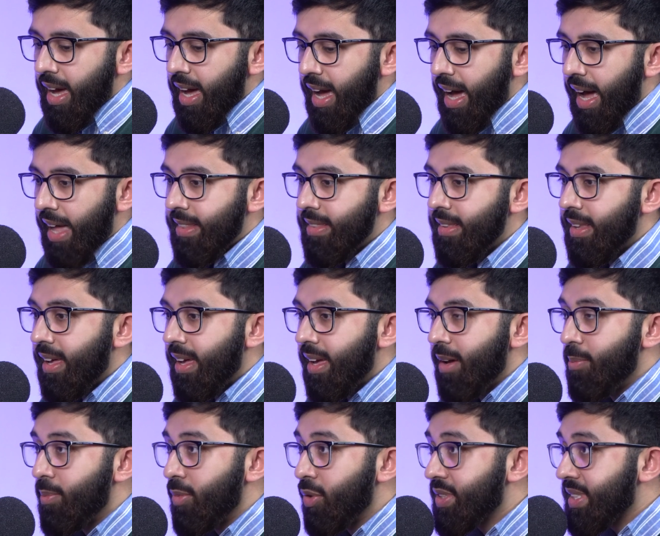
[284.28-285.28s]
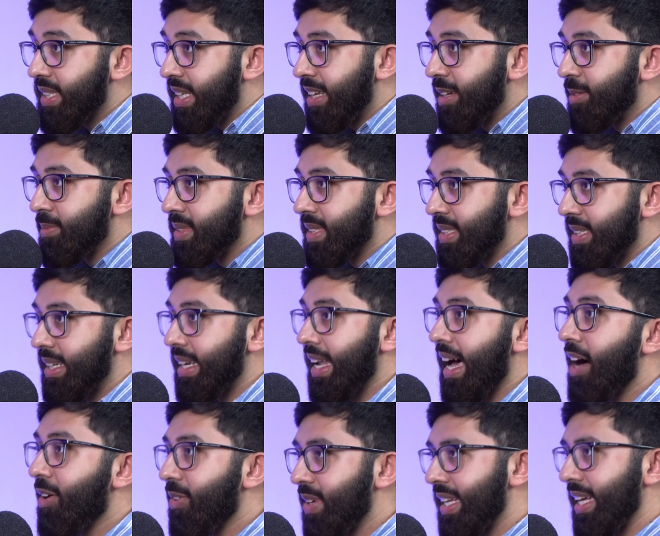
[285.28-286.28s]
And Muslims
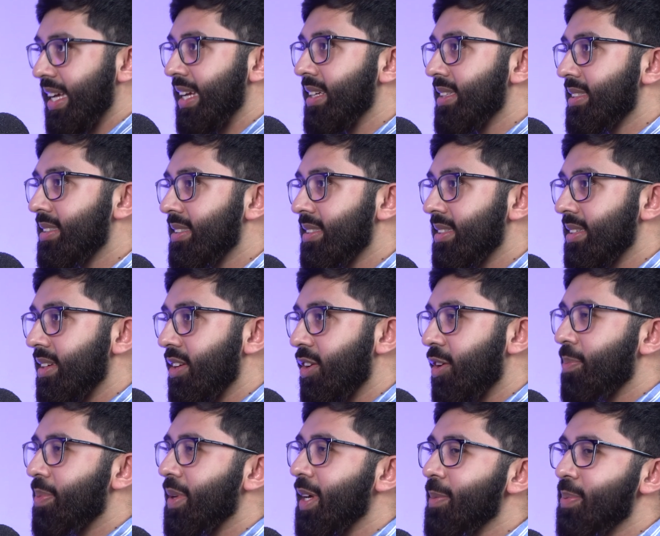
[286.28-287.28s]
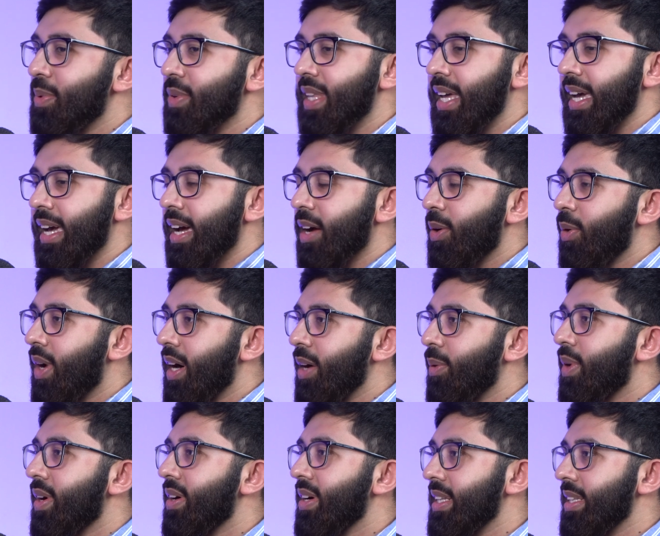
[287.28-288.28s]
nowadays, people, they get quite
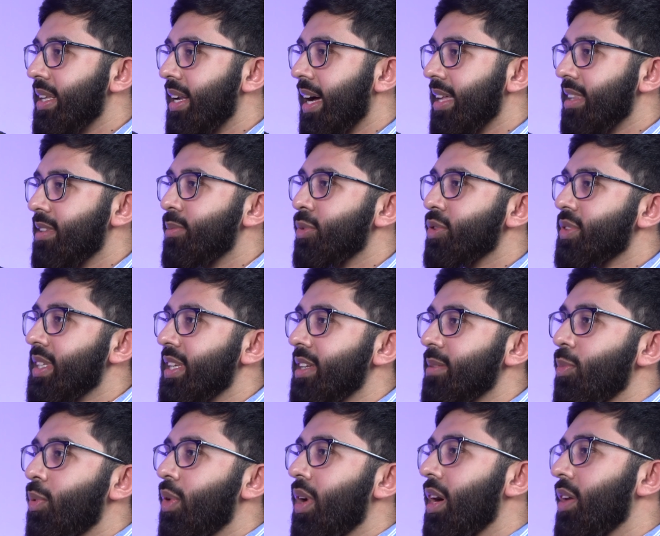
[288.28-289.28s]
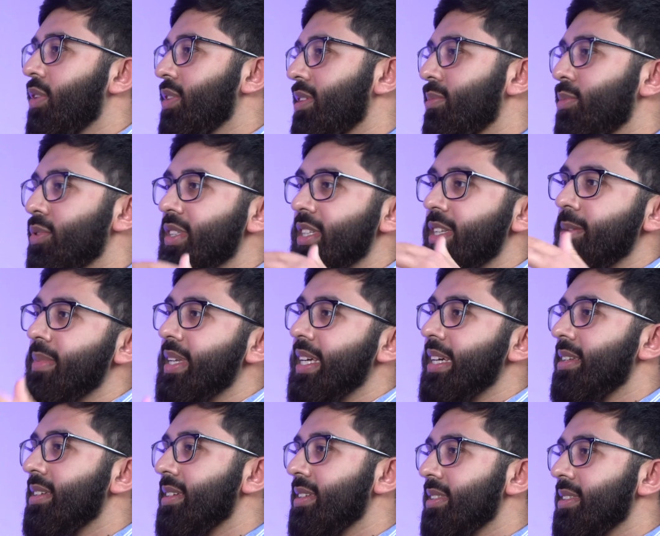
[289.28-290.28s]
worried. They're like, the Muslim world, the Muslim
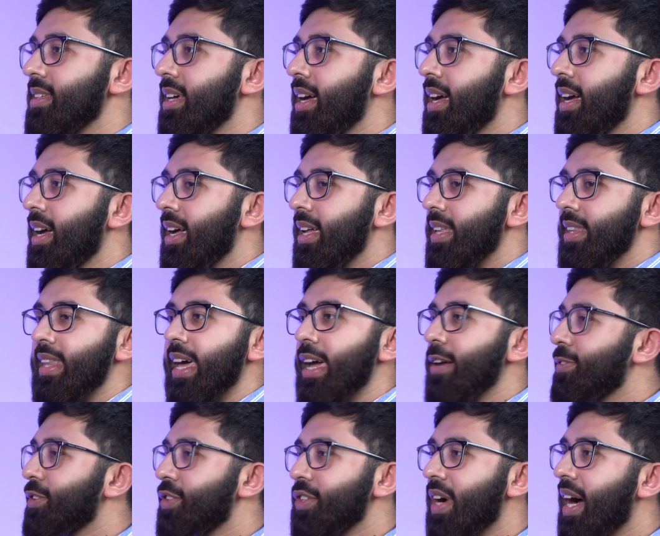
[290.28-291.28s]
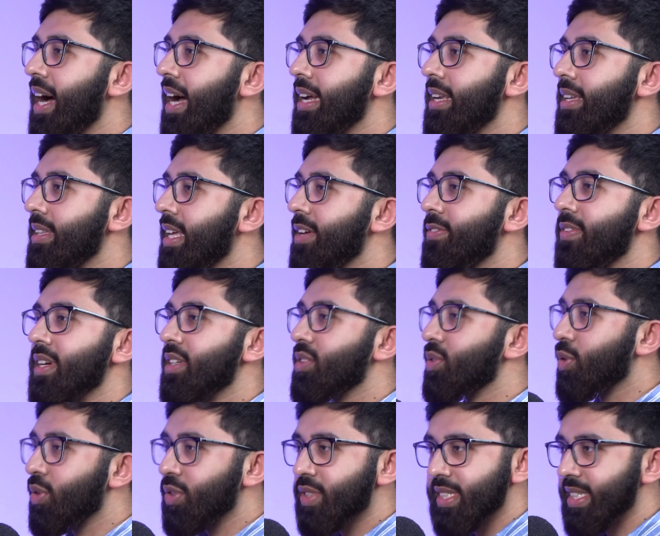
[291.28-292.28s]
leaders, they've
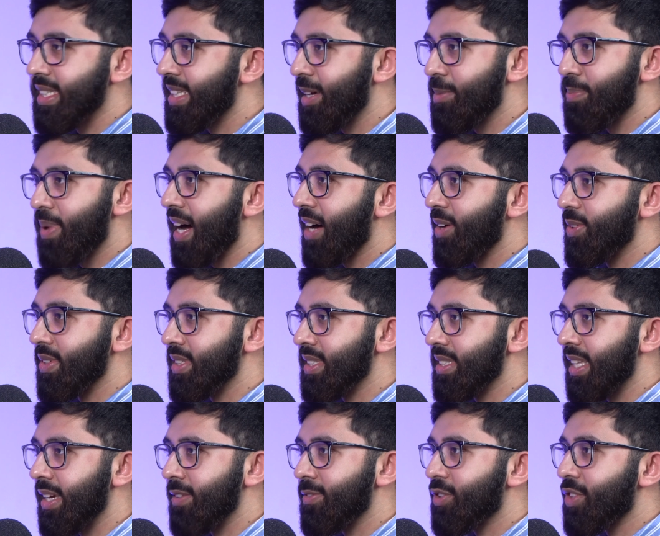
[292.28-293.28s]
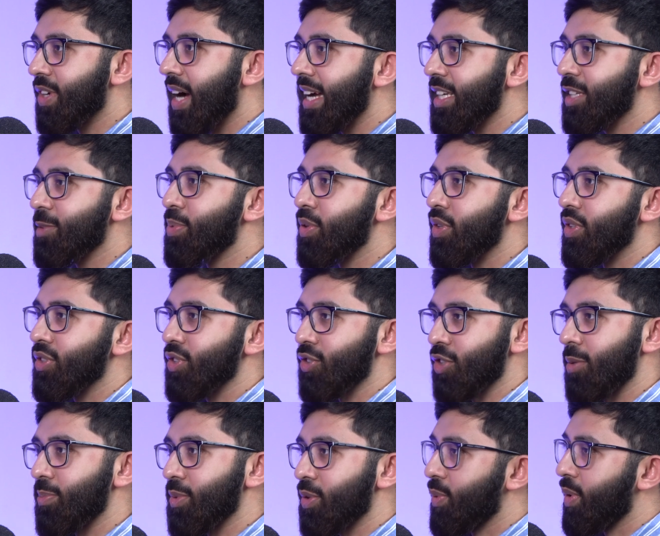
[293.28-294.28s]
exhausted their powers. They've tried to put a
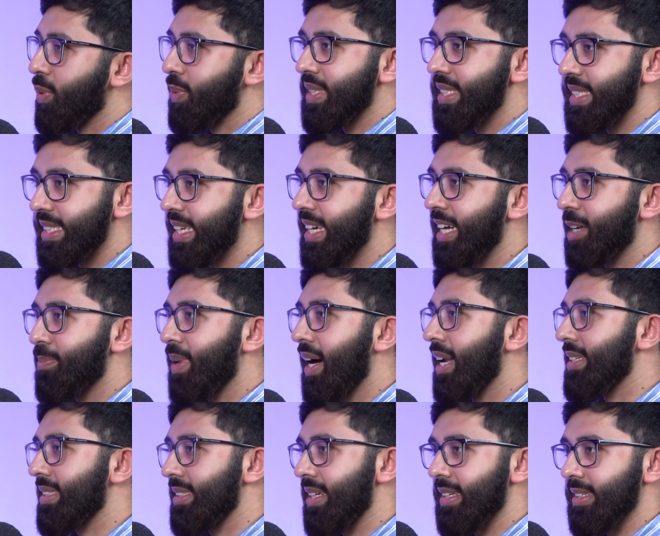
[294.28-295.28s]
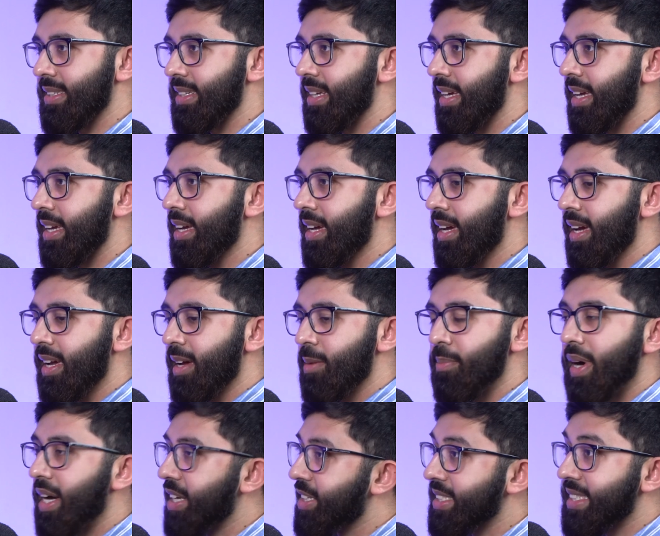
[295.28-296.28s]
stop to what we're seeing in Palestine today,
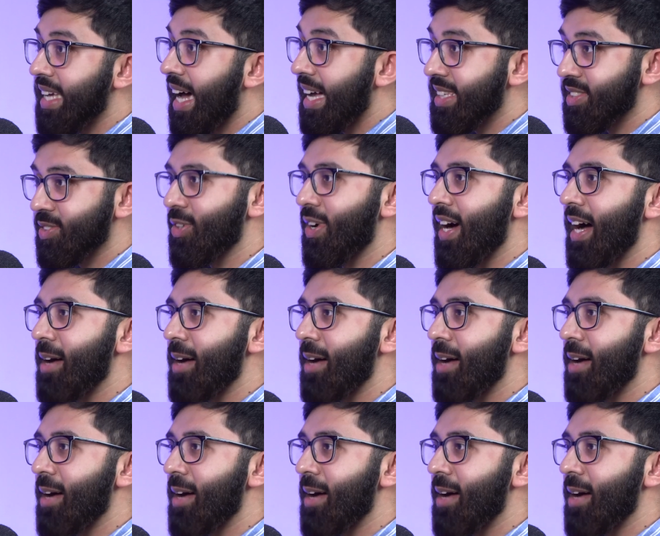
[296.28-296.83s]
but it just has not